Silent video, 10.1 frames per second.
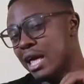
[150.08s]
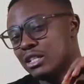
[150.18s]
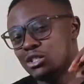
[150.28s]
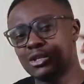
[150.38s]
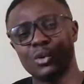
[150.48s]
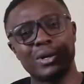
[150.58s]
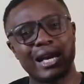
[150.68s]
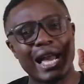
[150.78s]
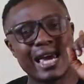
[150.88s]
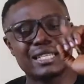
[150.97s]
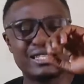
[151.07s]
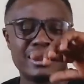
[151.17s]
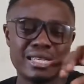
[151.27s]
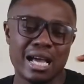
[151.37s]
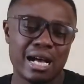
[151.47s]
So
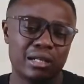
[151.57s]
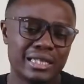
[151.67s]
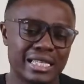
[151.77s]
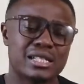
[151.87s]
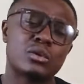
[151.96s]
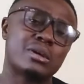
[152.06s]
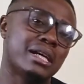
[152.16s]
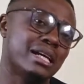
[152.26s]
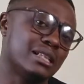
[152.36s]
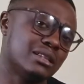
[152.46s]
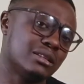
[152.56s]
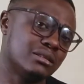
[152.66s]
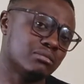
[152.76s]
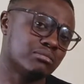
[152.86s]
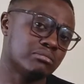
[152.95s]
guys, let's look at
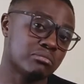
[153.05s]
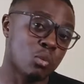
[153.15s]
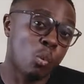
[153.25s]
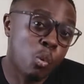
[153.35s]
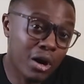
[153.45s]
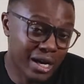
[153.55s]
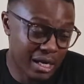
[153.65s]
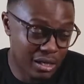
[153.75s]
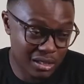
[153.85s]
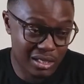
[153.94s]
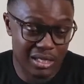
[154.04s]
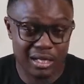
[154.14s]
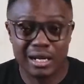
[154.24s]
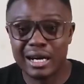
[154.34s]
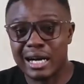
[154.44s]
what I
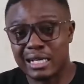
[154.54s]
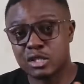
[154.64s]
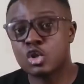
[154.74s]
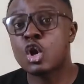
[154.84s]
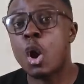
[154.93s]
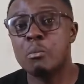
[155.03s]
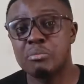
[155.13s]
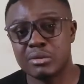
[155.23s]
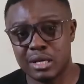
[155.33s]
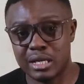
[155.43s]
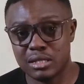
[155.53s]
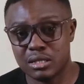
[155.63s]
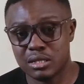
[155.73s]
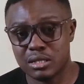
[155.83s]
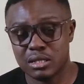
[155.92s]
consider as
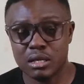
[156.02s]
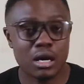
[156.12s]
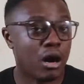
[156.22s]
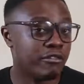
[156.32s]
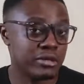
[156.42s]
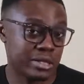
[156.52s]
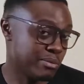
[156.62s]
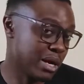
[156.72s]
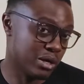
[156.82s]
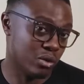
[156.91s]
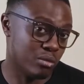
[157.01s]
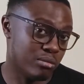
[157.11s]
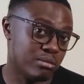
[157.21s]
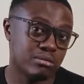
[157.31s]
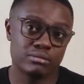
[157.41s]
components of a smart home.
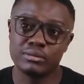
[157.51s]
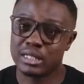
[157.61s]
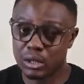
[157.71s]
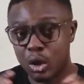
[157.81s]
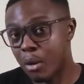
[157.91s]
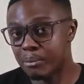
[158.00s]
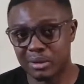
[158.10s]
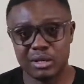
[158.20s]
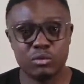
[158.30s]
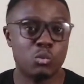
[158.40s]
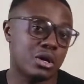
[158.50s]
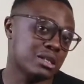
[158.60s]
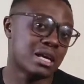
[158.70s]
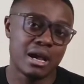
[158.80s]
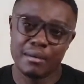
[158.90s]
The component,
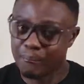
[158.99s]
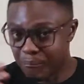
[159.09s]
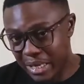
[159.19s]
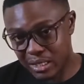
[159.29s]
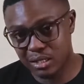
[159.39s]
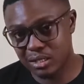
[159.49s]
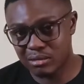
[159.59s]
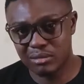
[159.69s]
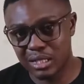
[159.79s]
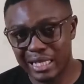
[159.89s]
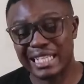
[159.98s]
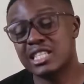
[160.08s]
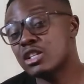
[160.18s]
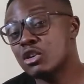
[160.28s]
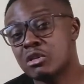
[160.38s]
what makes the
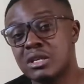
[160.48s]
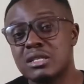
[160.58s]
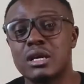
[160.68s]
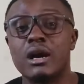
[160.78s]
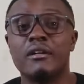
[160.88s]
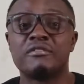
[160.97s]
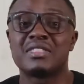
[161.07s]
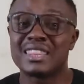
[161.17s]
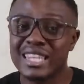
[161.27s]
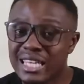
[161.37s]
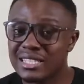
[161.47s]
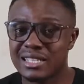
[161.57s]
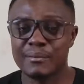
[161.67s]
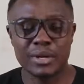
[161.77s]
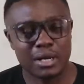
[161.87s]
categories of things
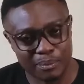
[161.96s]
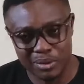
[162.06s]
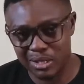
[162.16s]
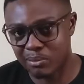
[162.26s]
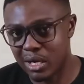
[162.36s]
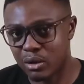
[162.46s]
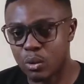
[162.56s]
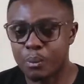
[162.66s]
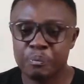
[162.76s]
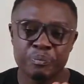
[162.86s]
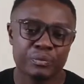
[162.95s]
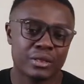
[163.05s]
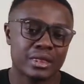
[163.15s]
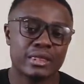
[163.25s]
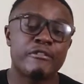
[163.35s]
that make up a smart home.
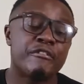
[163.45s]
The